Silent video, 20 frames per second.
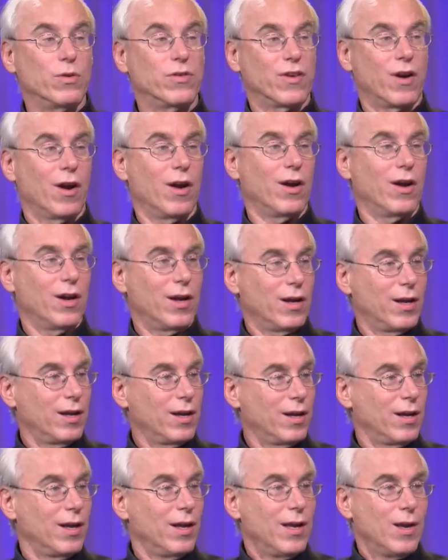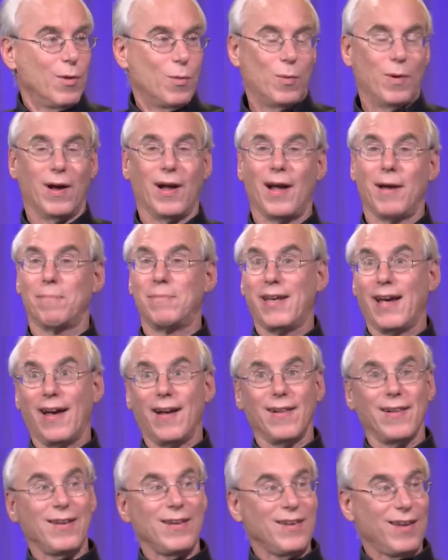fell like Paul. Well, I'm
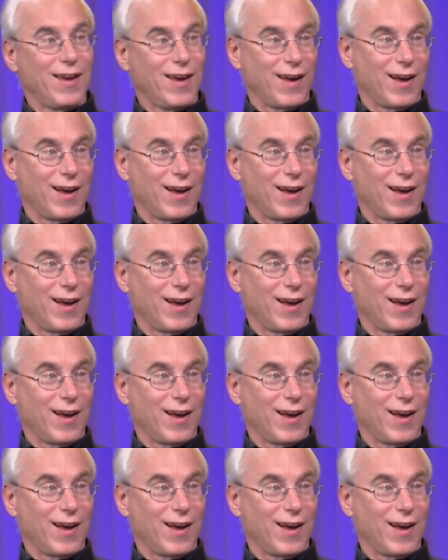telling you,